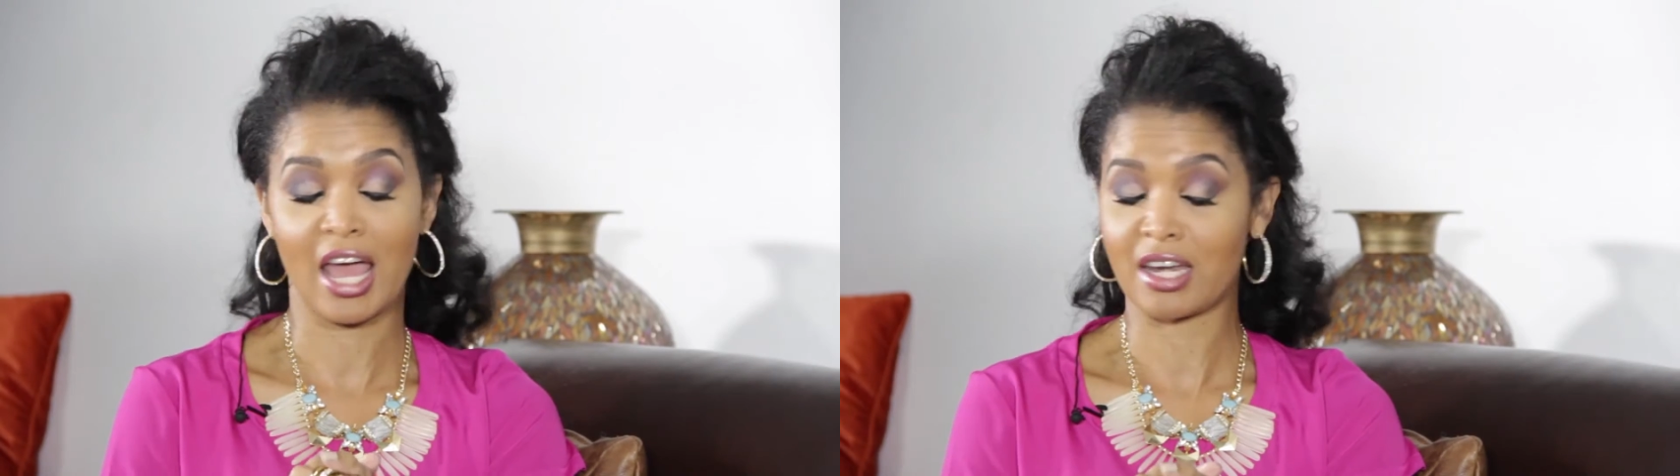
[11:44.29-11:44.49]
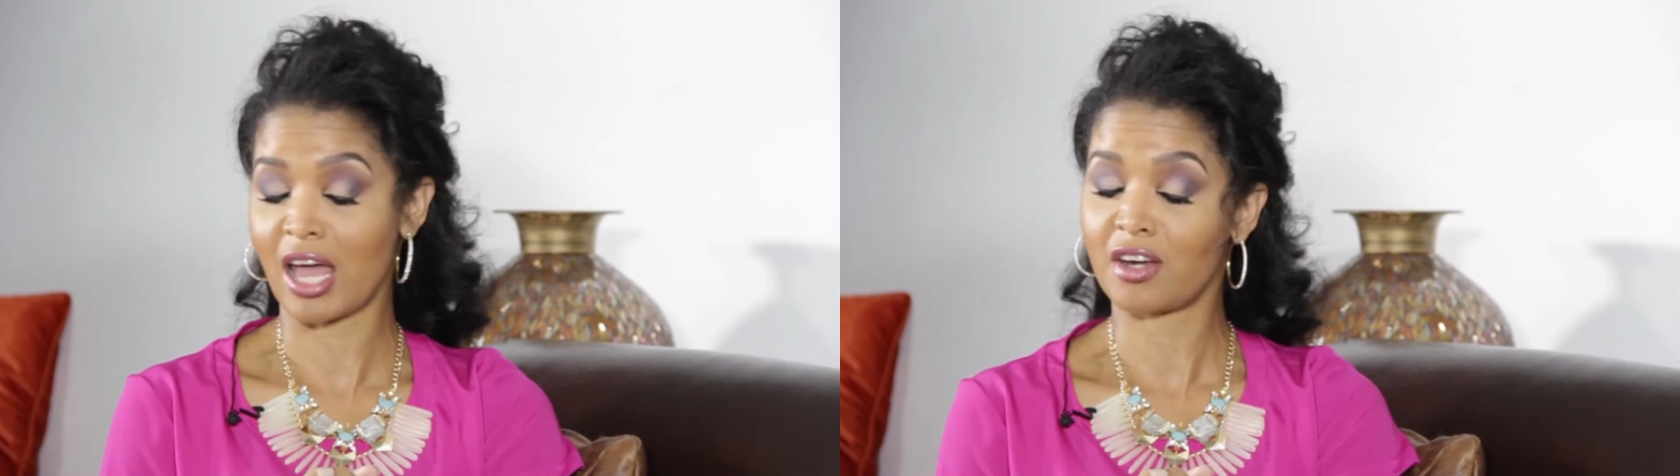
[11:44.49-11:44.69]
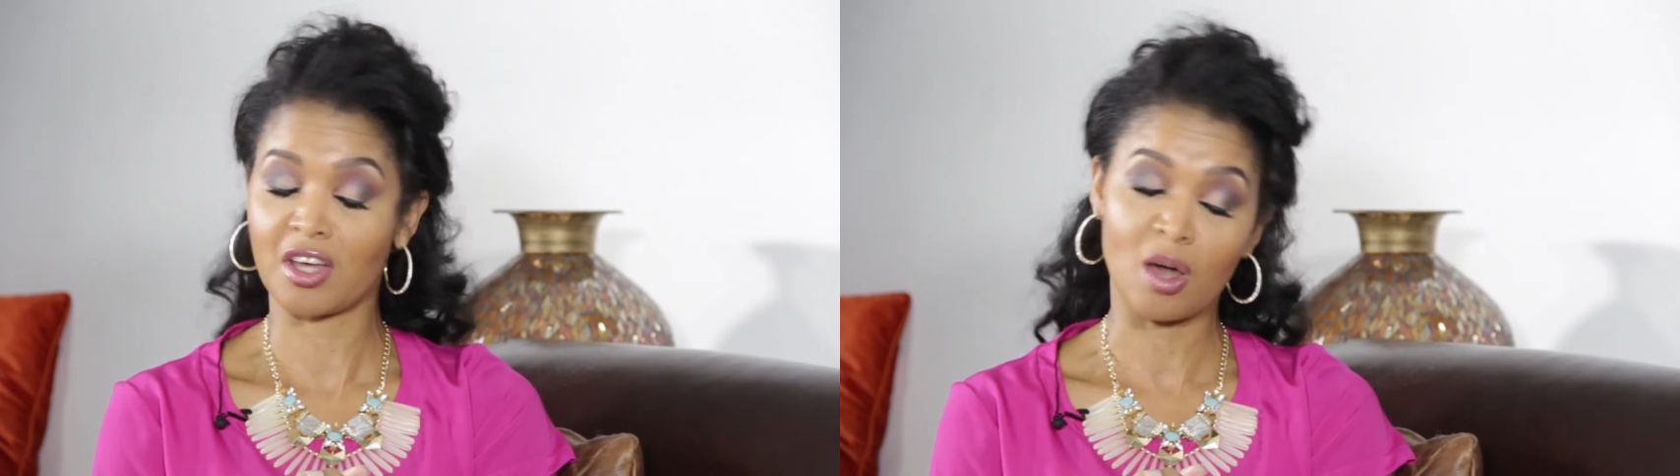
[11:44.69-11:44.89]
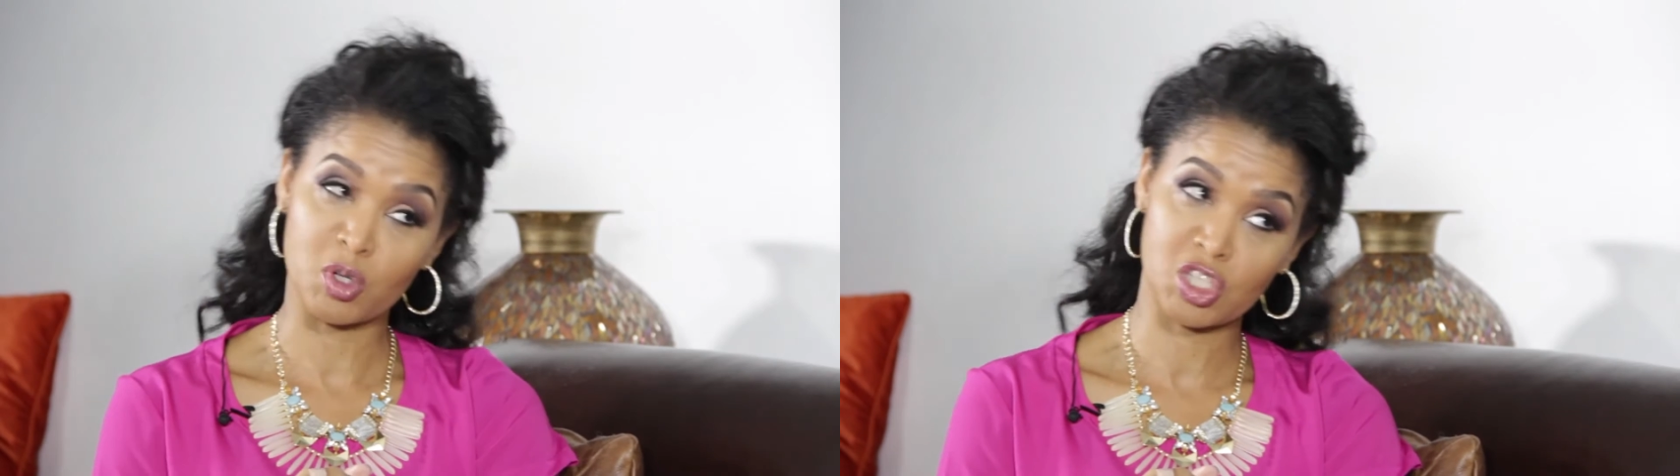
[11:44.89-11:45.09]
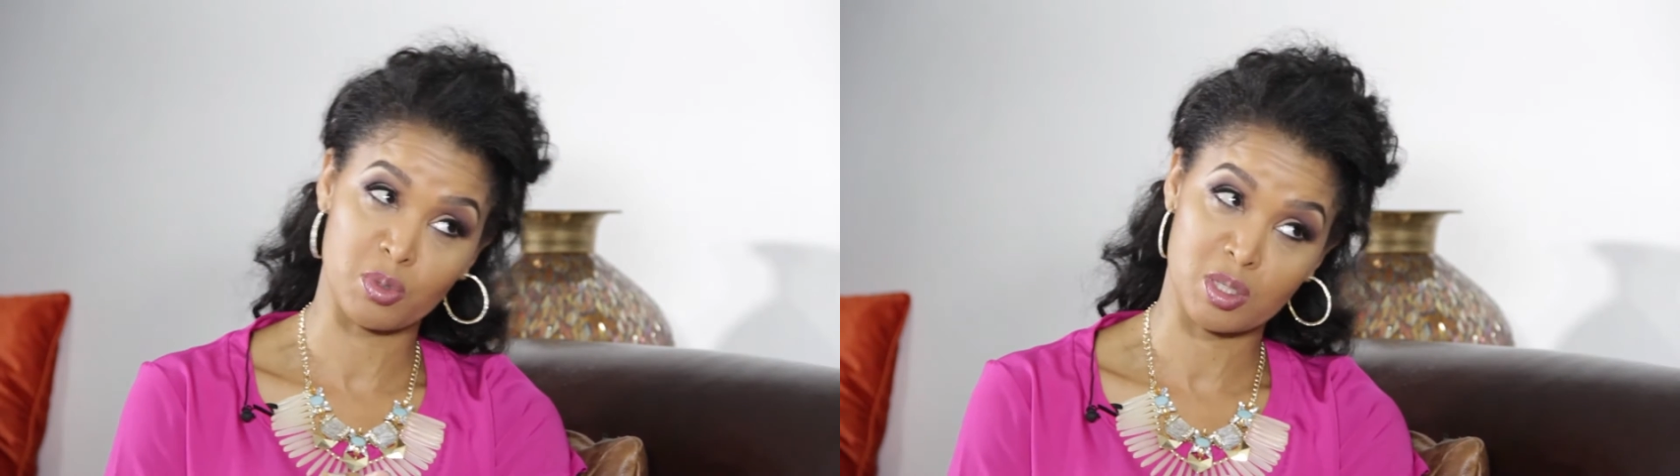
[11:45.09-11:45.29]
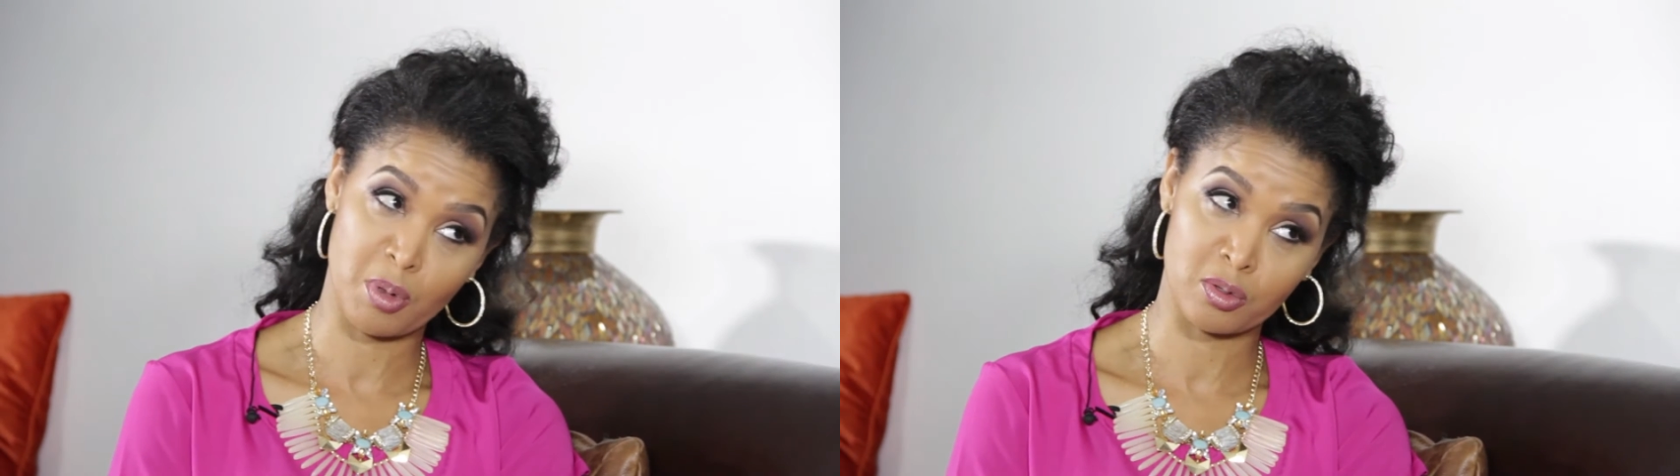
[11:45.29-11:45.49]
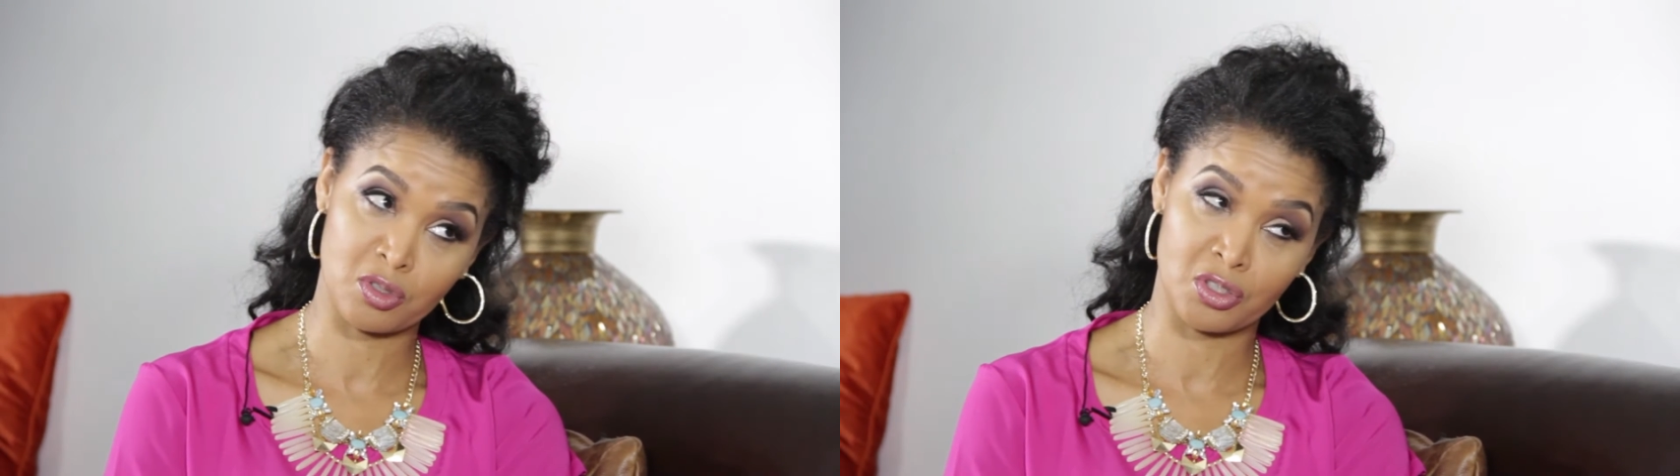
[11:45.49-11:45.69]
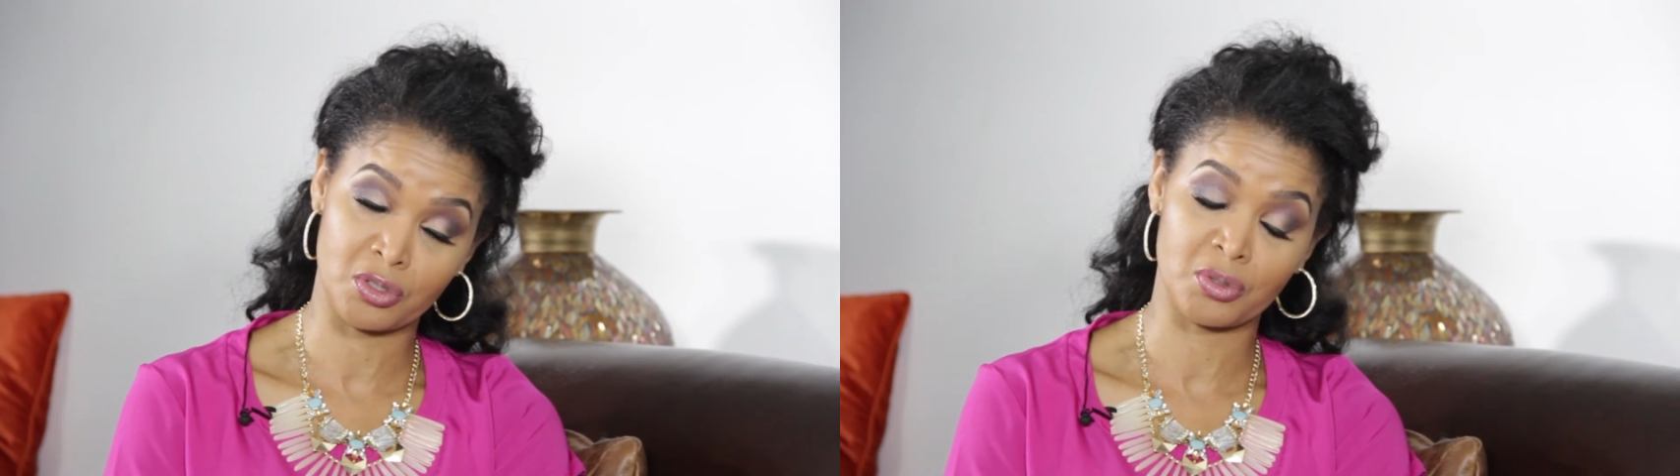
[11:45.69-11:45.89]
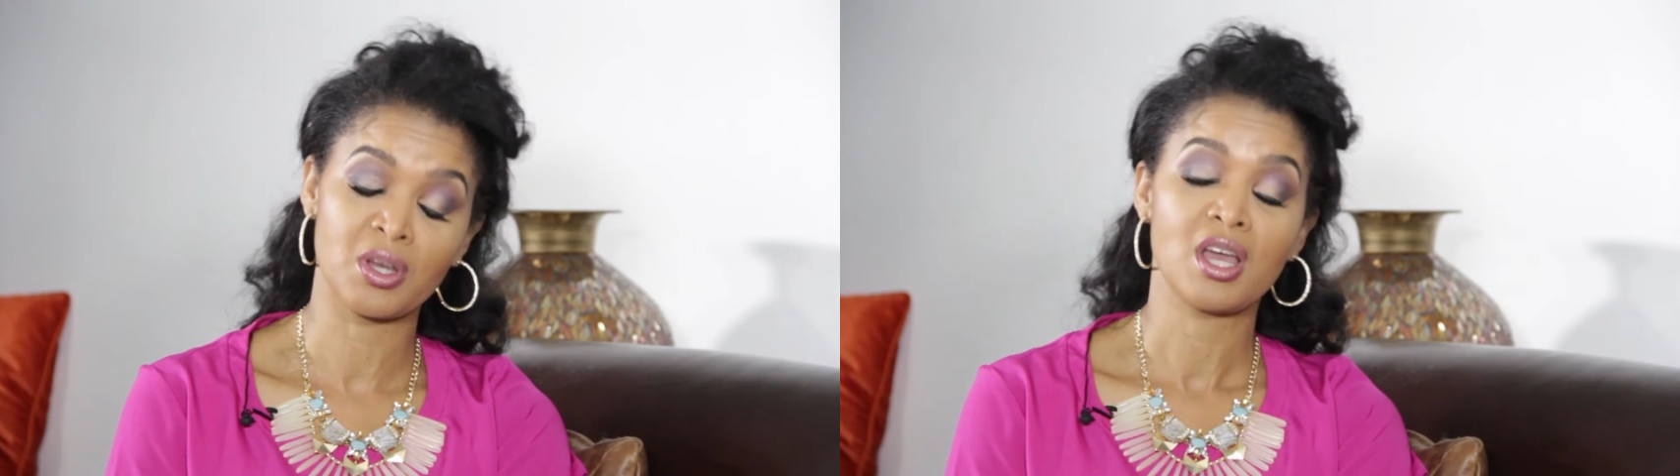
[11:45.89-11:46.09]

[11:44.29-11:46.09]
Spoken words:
had not done what she was supposed to do.